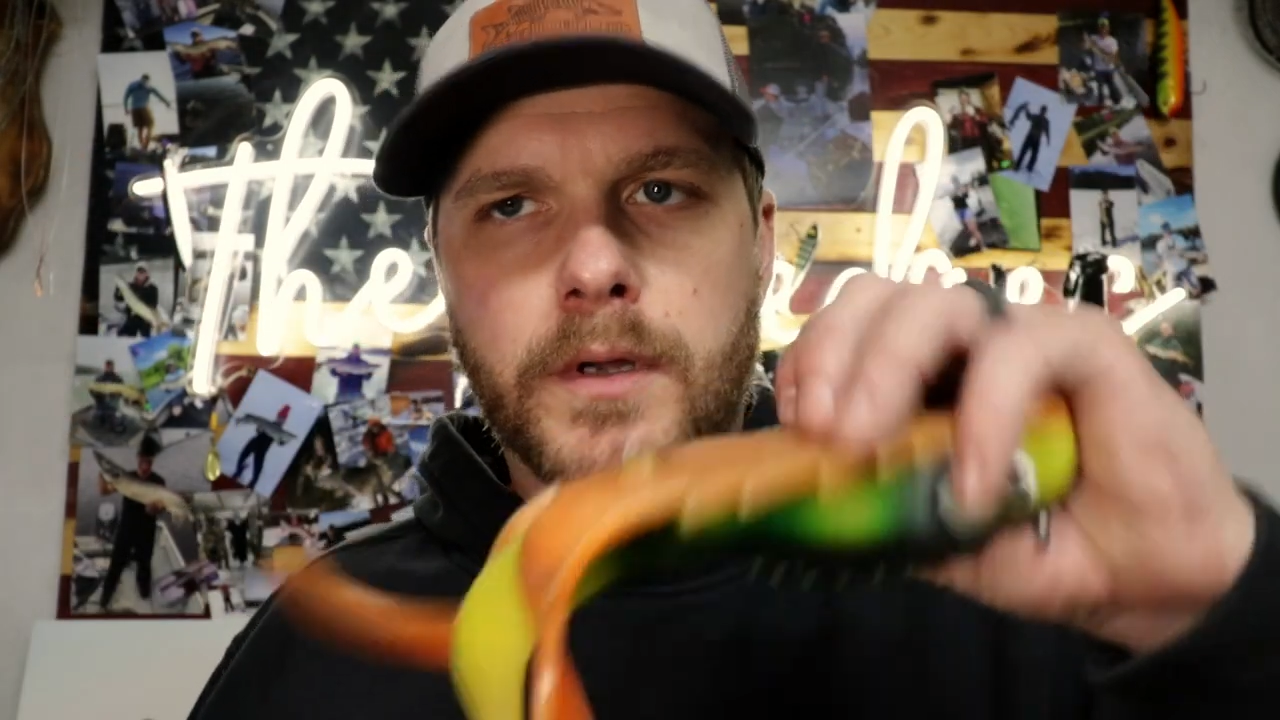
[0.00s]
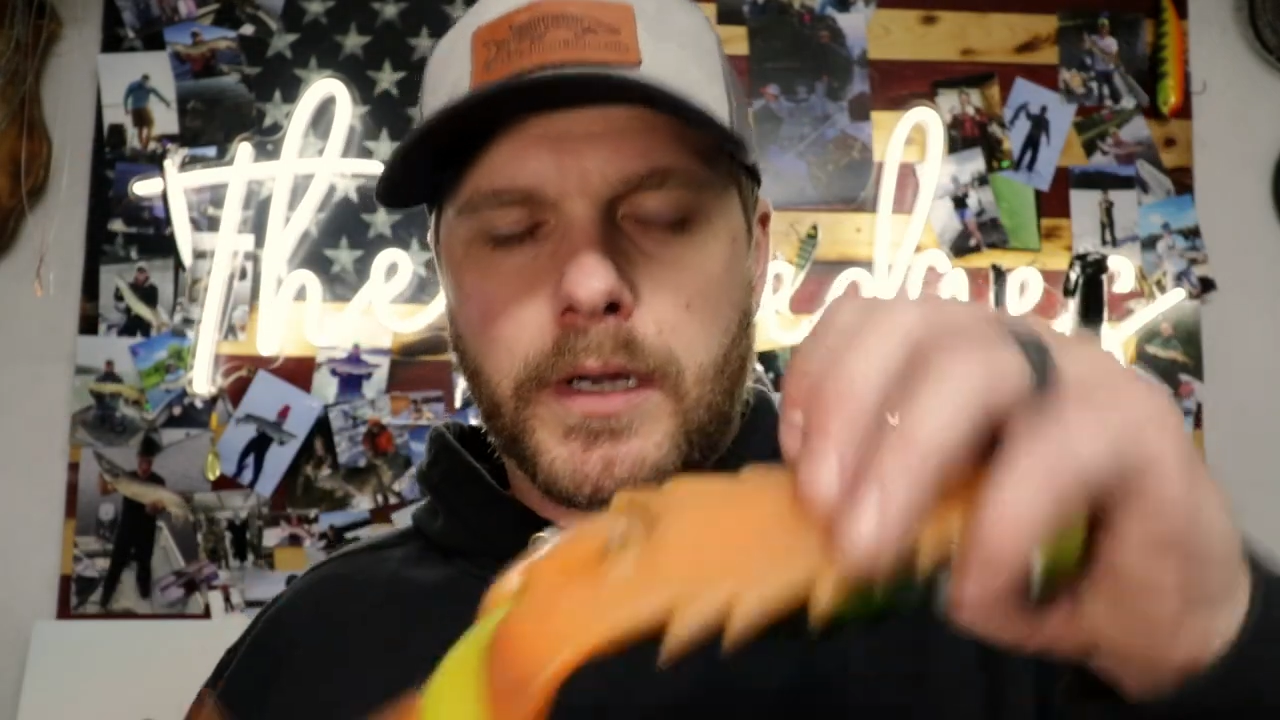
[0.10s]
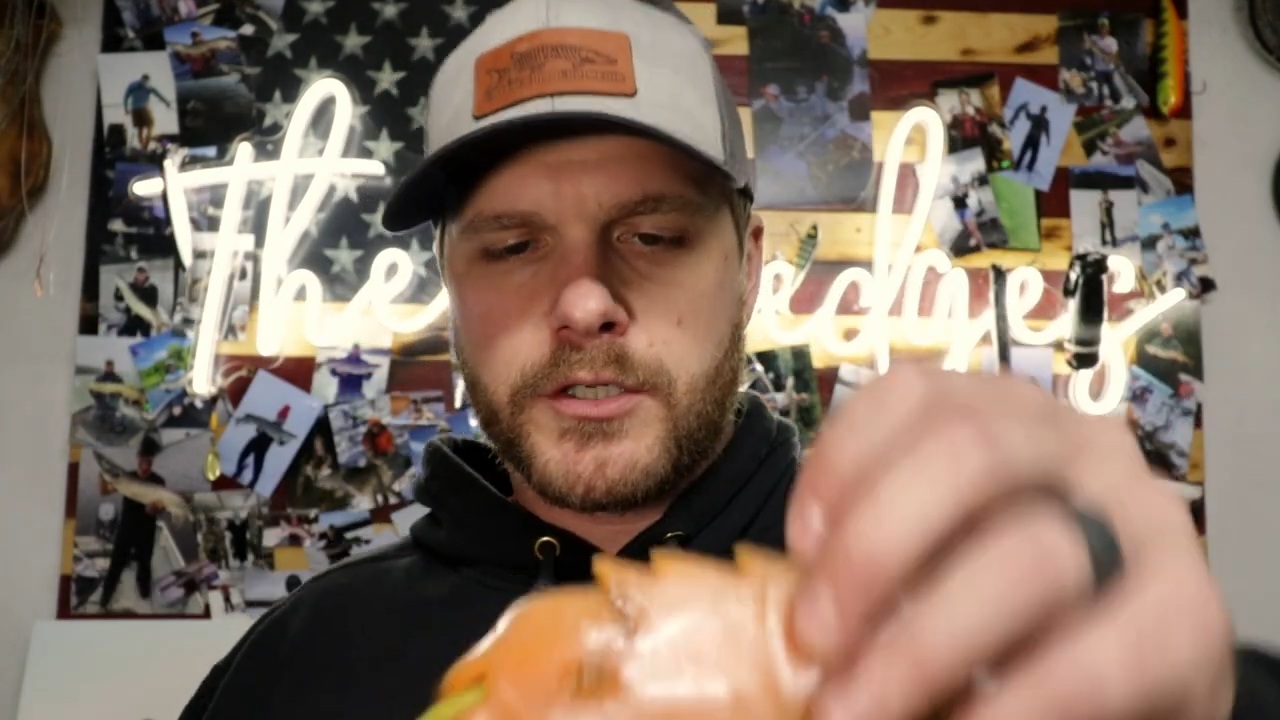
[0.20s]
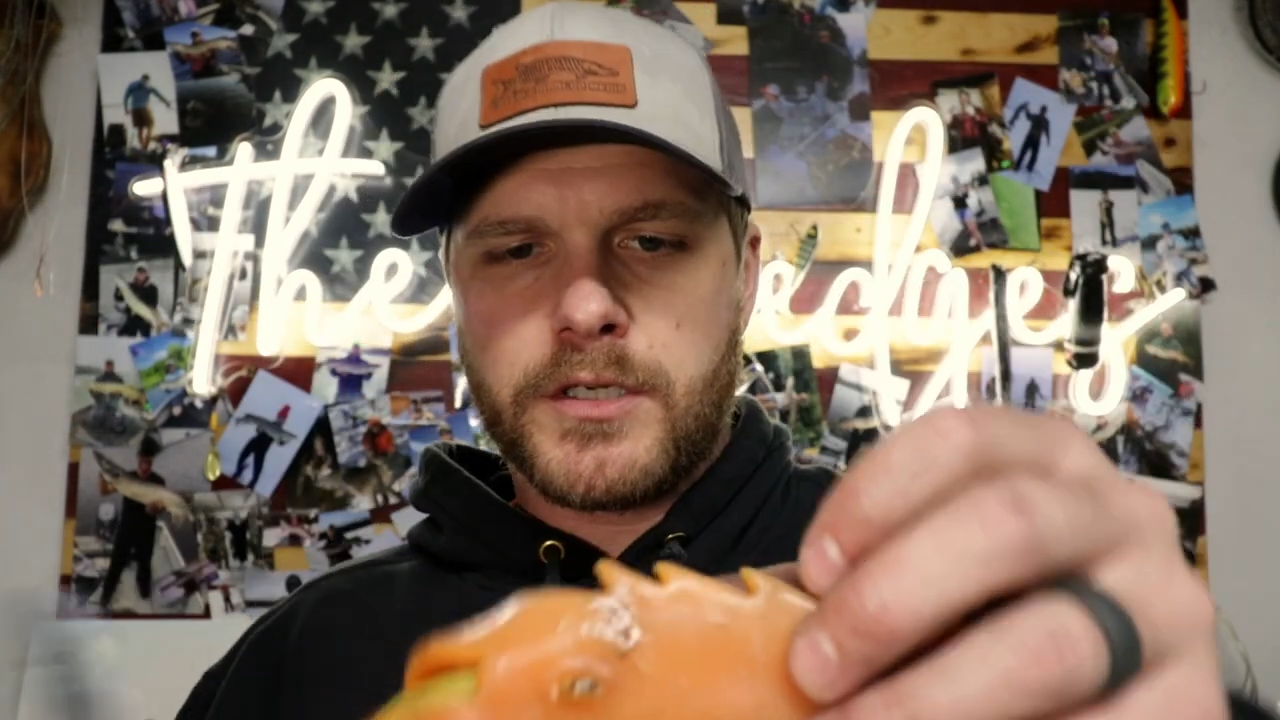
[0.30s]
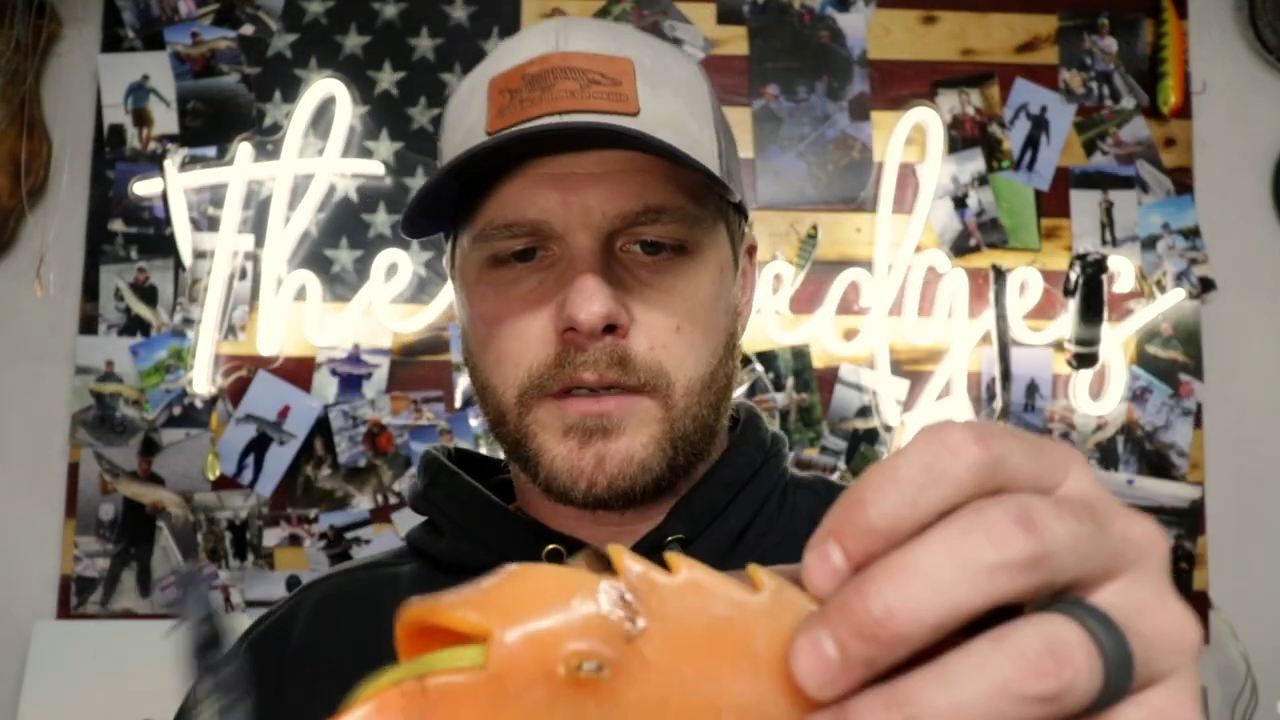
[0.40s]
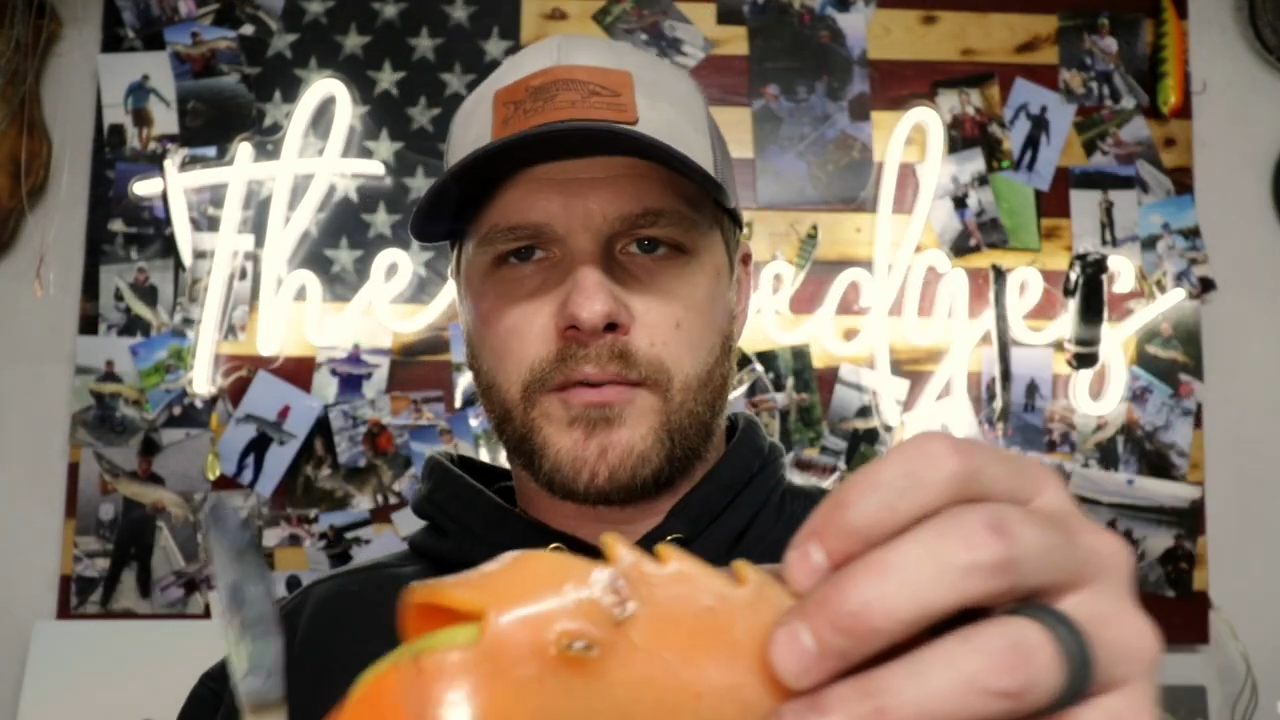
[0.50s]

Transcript: I should